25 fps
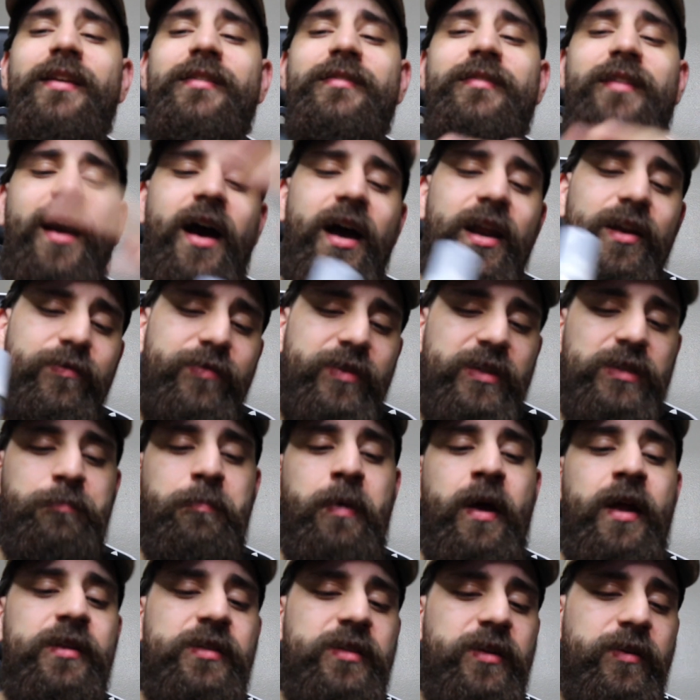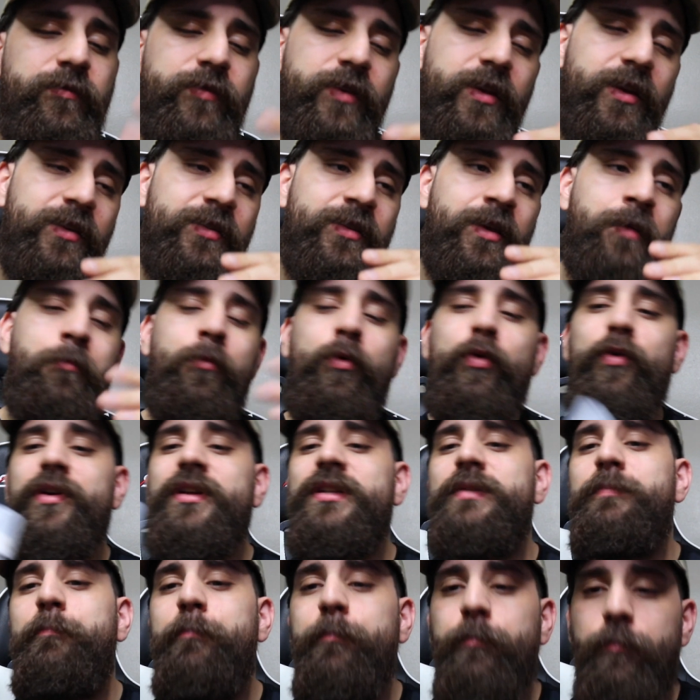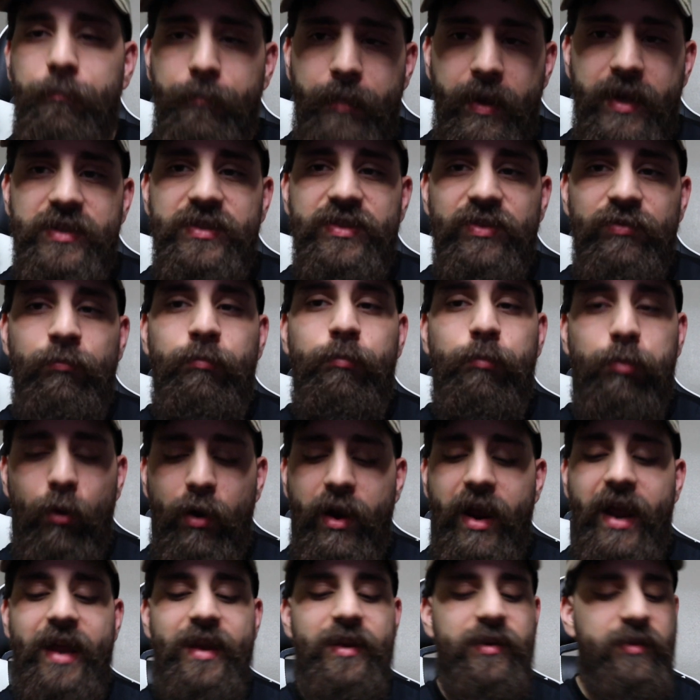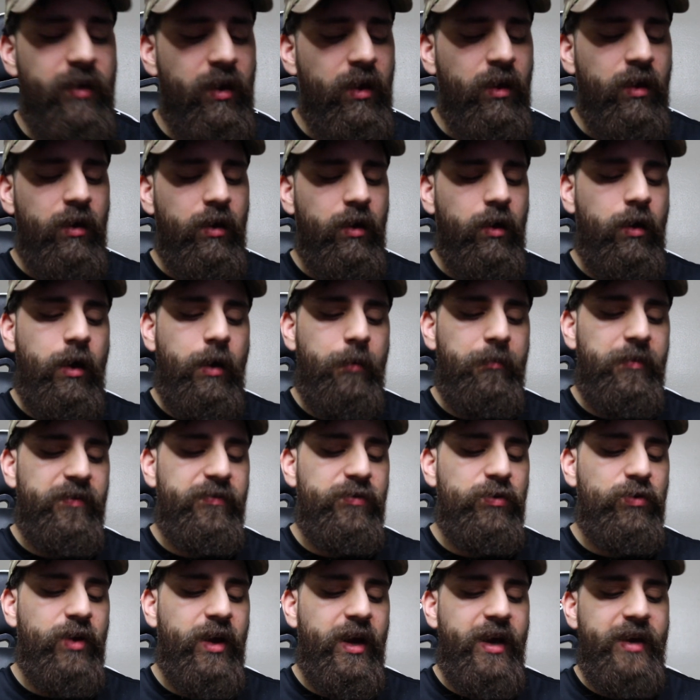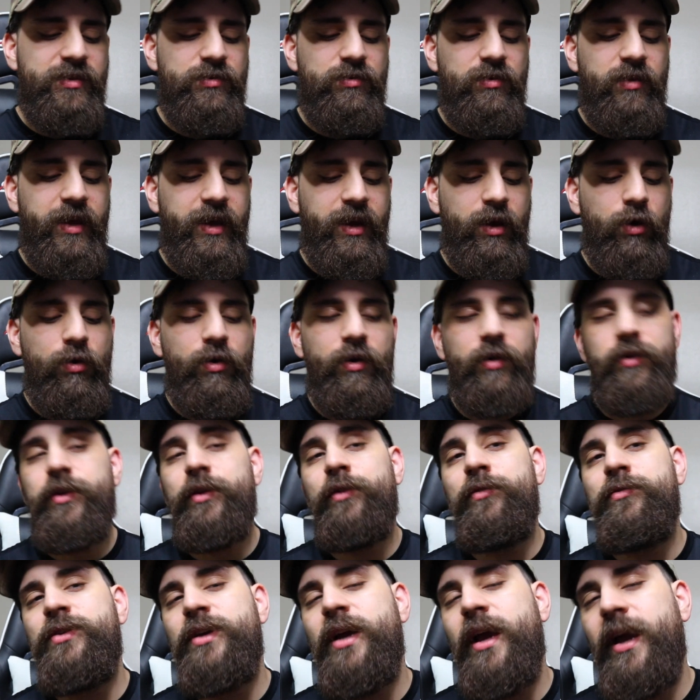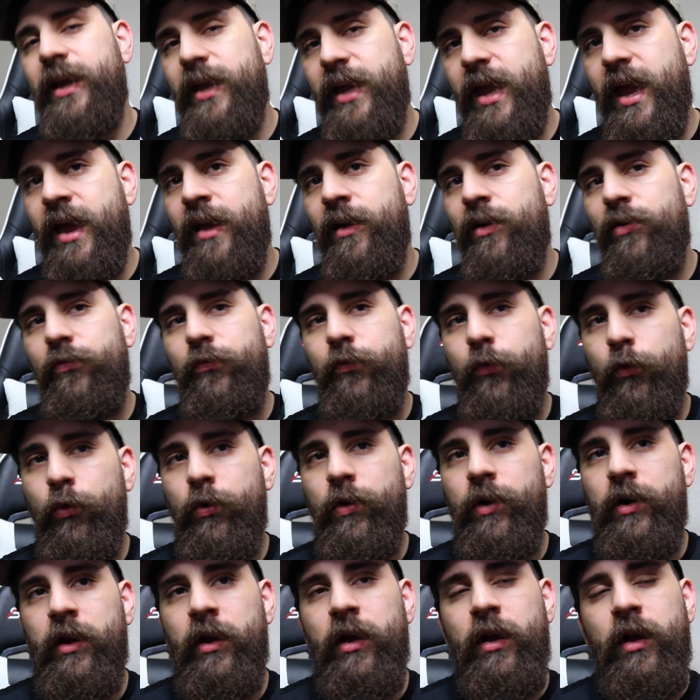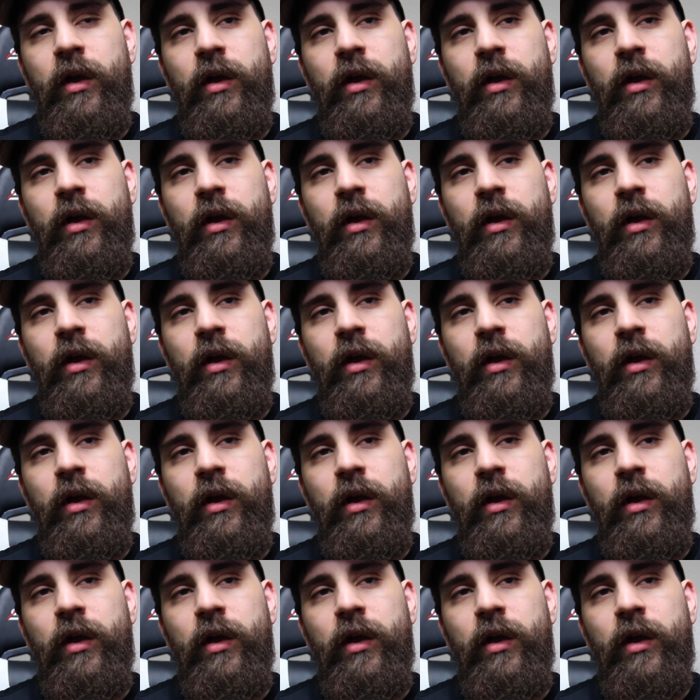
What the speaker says: is kind of expensive. It is a more expensive brand. If you guys are like, oh, you know, Jay, I can't afford